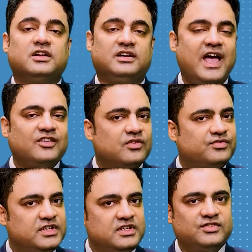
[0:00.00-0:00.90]
The tax of
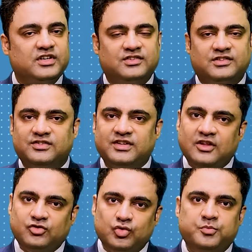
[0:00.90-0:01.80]
senior citizens
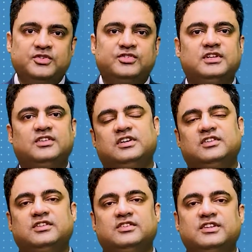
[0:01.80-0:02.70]
and super senior
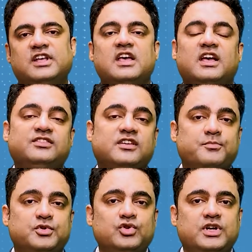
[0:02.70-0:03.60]
citizens is
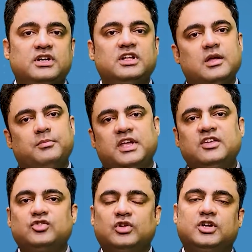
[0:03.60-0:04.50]
computed
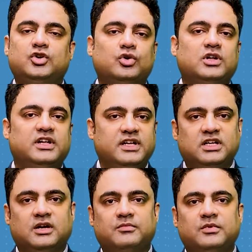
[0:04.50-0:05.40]
based on their total
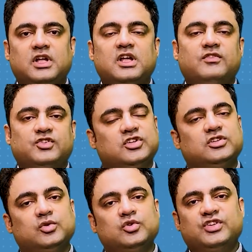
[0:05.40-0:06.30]
income, which
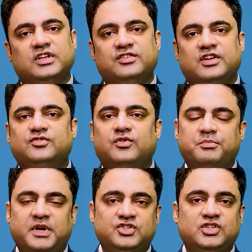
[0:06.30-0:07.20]
includes interest from
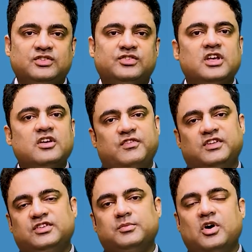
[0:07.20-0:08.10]
pensions,
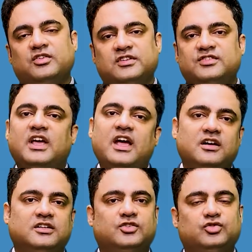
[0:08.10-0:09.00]
fixed deposits, and
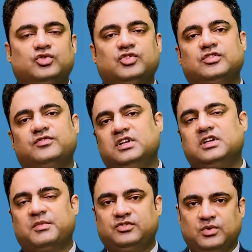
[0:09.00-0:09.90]
other sources of
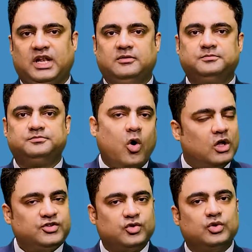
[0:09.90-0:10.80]
income as well.
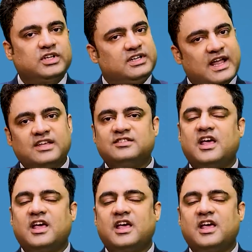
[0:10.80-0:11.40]
Also, the tax